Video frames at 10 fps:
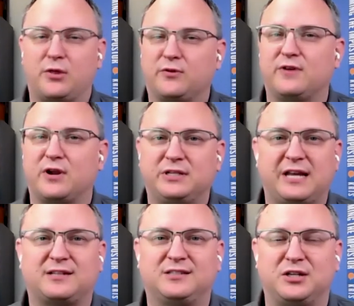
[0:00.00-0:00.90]
very
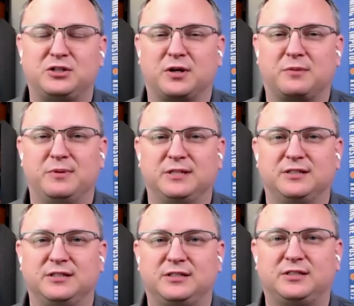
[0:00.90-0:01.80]
tech-centric
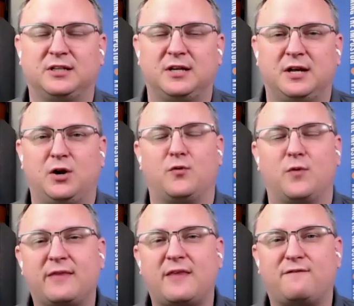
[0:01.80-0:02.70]
business,
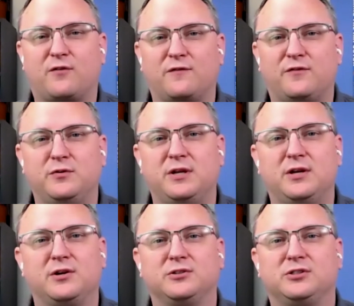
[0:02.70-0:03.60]
ran that for a few
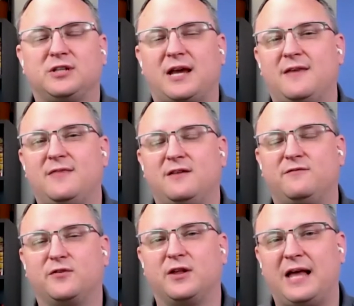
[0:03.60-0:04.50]
years. And then for
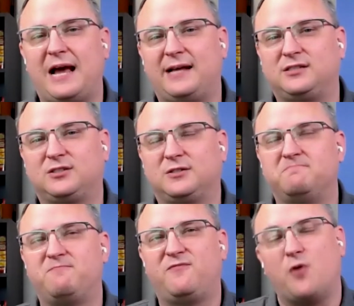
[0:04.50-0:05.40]
the last
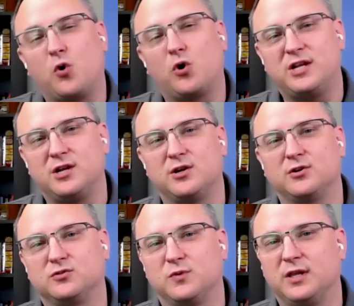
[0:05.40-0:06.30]
4 years,
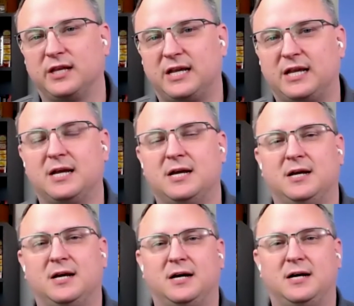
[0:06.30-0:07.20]
really,
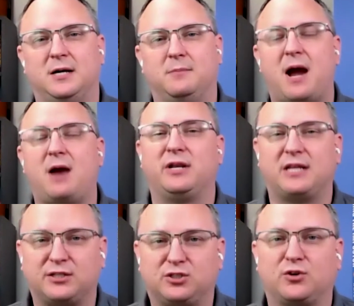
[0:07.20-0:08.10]
I went and
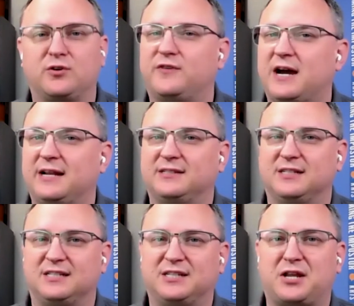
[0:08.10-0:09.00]
got certified as an
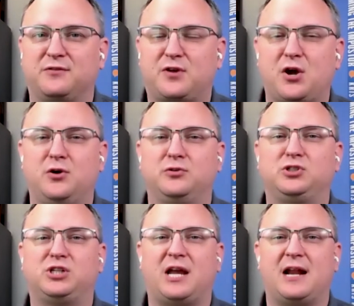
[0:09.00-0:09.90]
executive coach,
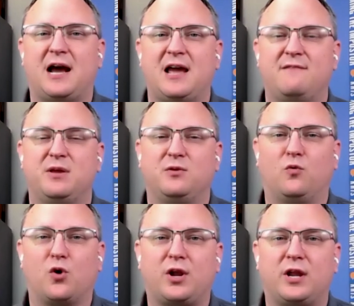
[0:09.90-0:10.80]
and I have been
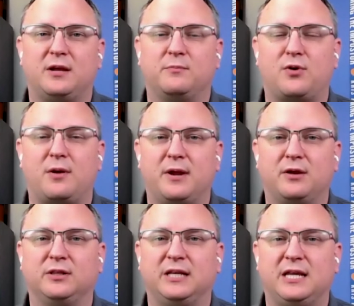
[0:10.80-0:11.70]
working
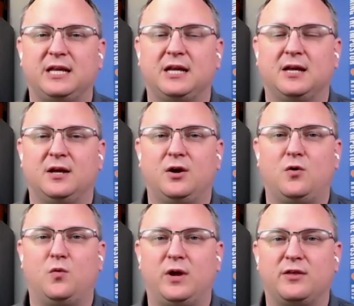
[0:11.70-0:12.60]
primarily
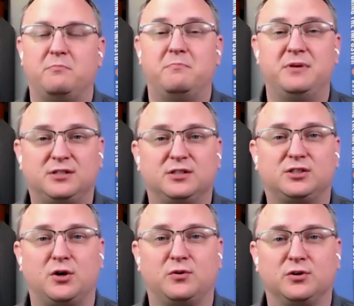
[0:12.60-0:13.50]
with business
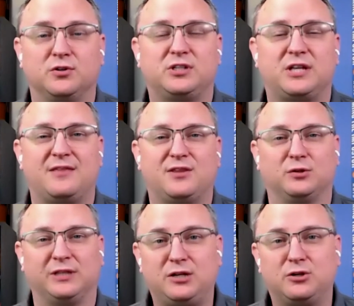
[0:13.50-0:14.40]
owners and their
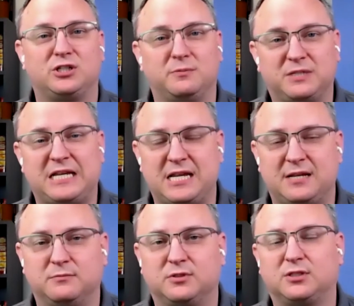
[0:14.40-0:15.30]
leadership
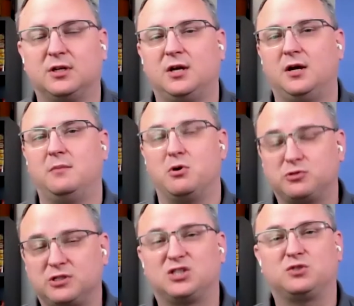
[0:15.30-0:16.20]
teams,
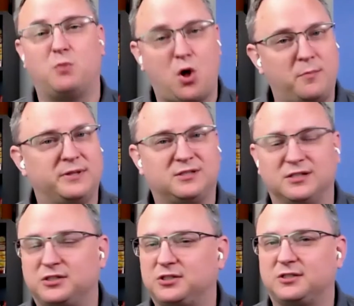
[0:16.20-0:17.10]
mostly small
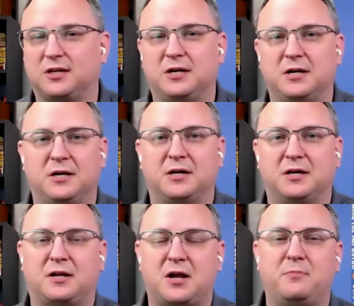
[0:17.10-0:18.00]
business
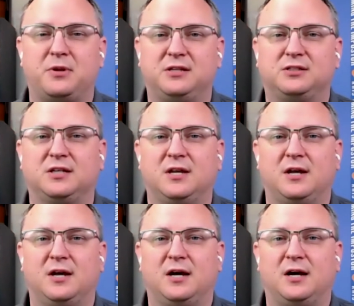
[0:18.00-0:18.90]
companies,
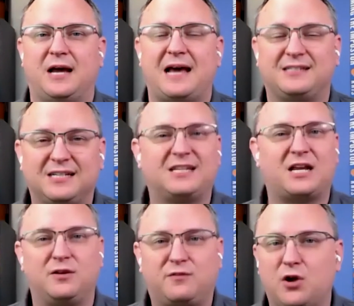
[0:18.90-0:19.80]
as an
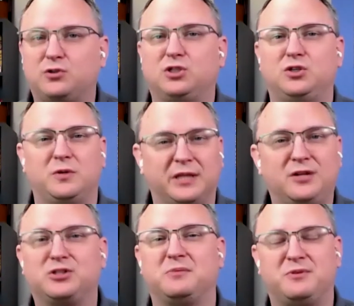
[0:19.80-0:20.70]
executive coach and doing
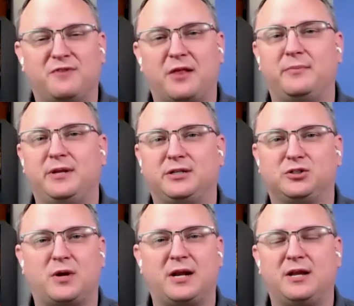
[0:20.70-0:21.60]
leadership development and
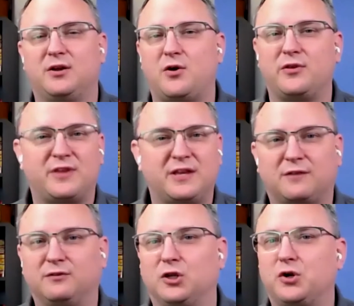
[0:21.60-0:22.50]
training on all the things I've
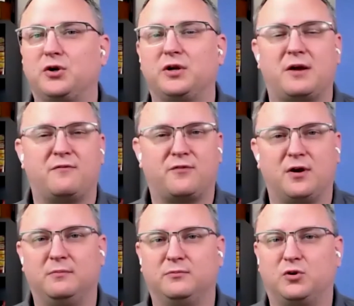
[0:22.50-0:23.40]
learned
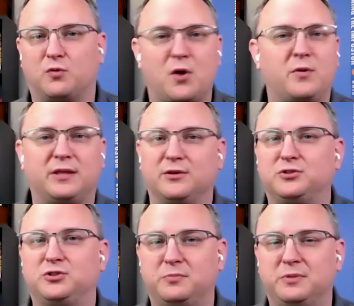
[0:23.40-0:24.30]
from growing those
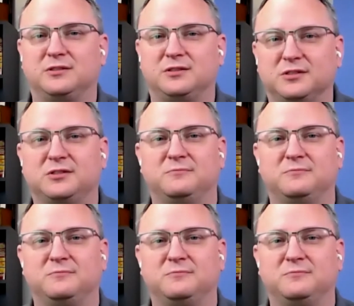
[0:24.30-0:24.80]
two businesses.